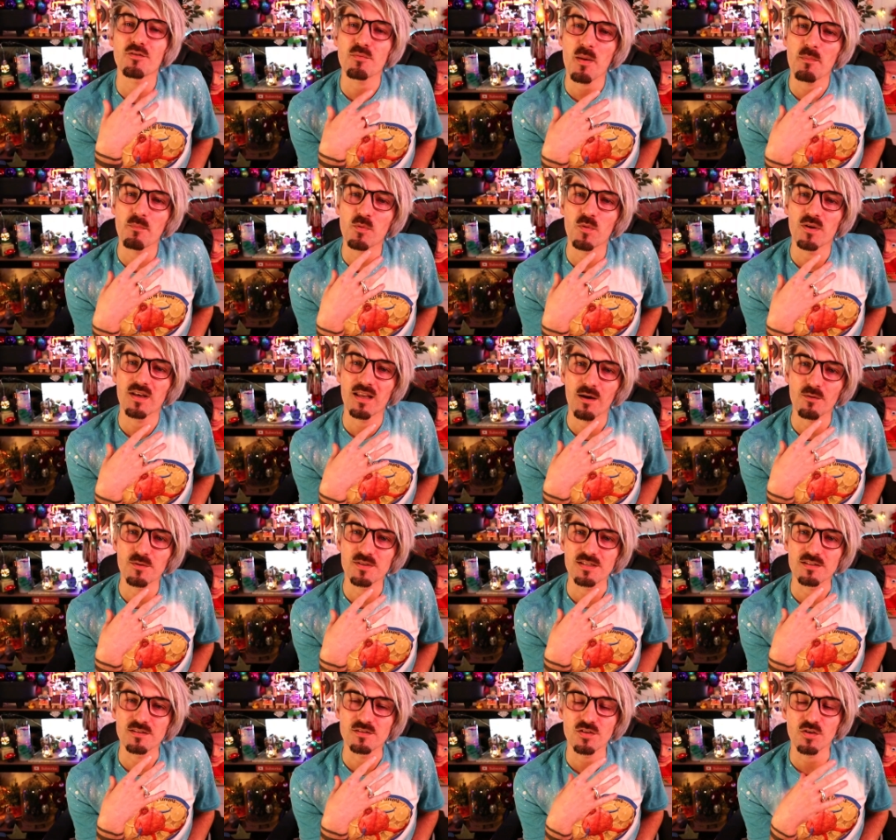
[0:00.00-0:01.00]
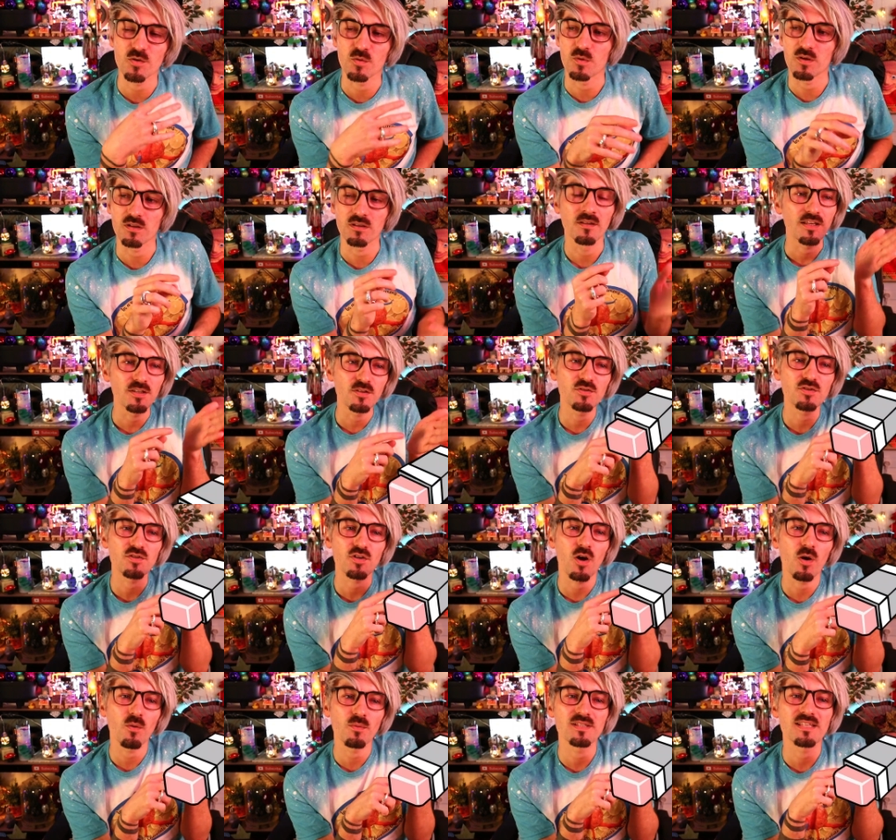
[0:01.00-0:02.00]
I remember when I was at school I used
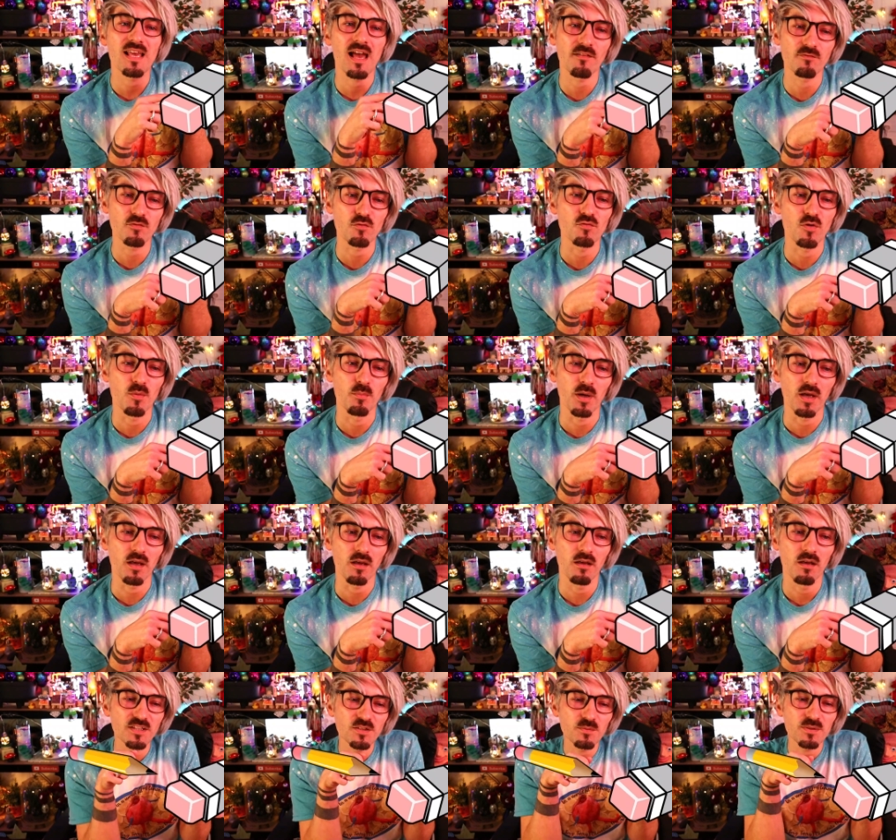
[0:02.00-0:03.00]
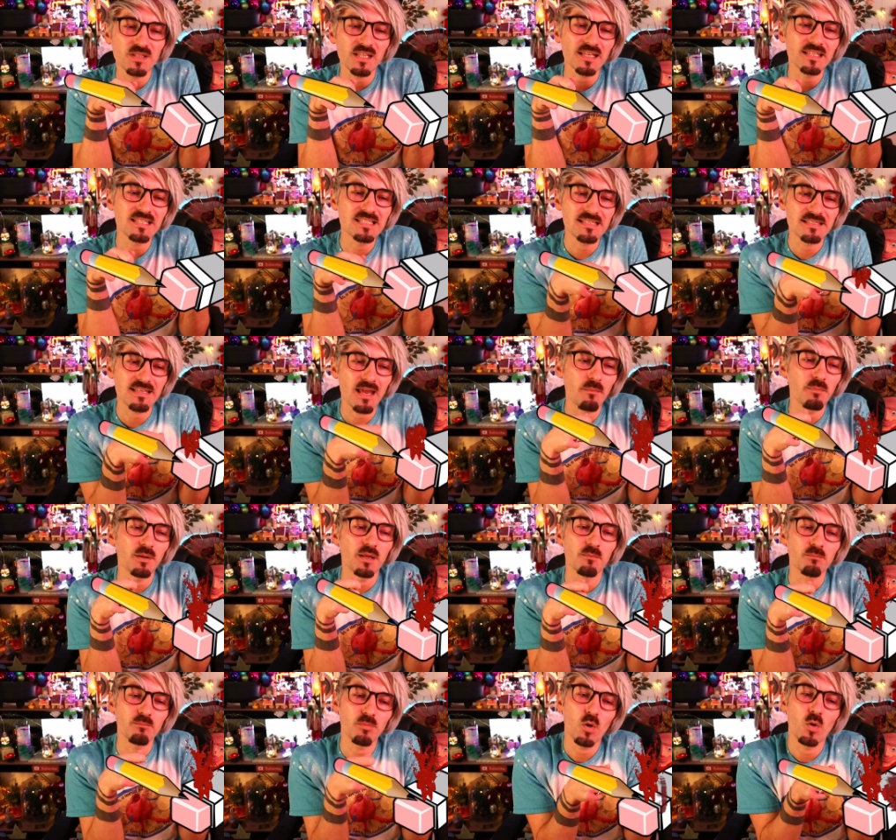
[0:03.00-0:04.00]
to always have a rubber and you would like stab
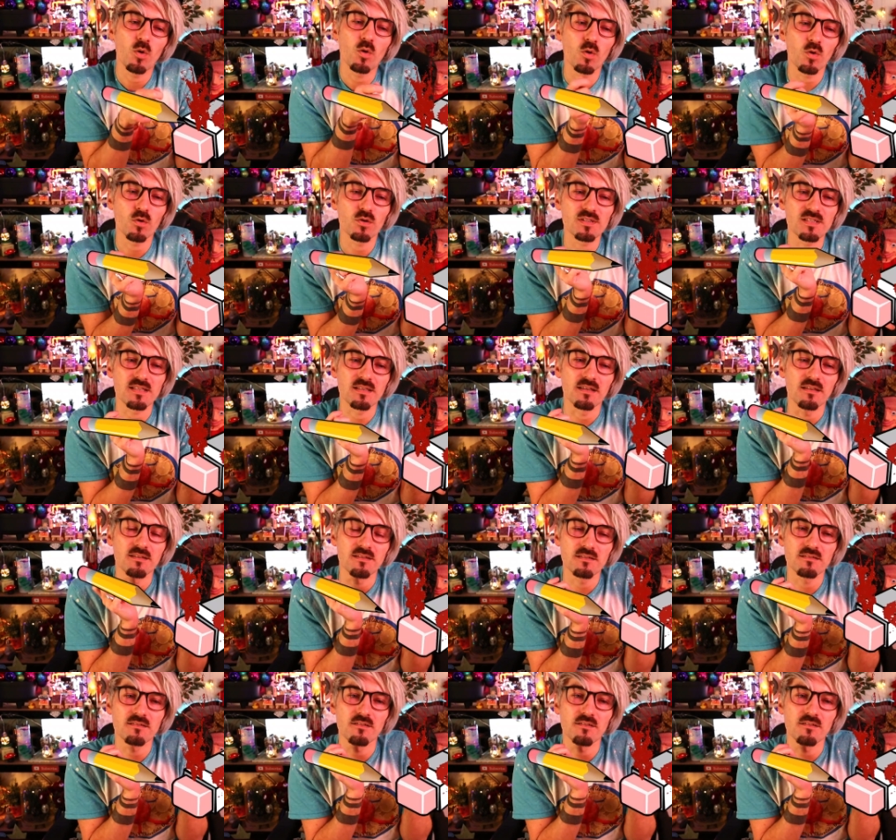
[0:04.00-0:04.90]
it and poke holes in it and